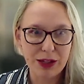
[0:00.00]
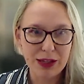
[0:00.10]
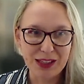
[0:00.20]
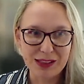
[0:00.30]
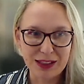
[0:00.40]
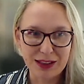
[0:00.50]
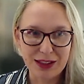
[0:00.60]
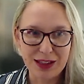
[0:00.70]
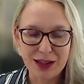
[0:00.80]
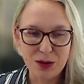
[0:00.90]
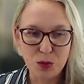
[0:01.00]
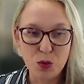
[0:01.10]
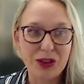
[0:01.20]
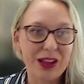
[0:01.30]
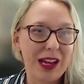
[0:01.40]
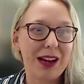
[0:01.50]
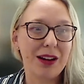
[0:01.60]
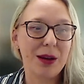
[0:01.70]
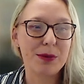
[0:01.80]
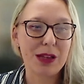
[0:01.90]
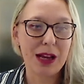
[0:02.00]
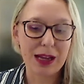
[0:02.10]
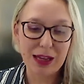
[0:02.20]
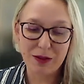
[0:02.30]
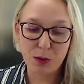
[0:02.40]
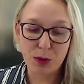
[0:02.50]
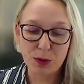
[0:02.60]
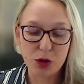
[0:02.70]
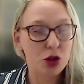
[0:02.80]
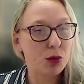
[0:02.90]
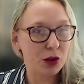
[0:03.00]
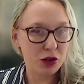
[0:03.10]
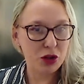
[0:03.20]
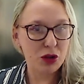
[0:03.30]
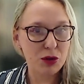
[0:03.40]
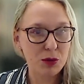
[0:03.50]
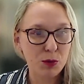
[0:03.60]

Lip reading: exactly what the outcomes are if women do want to do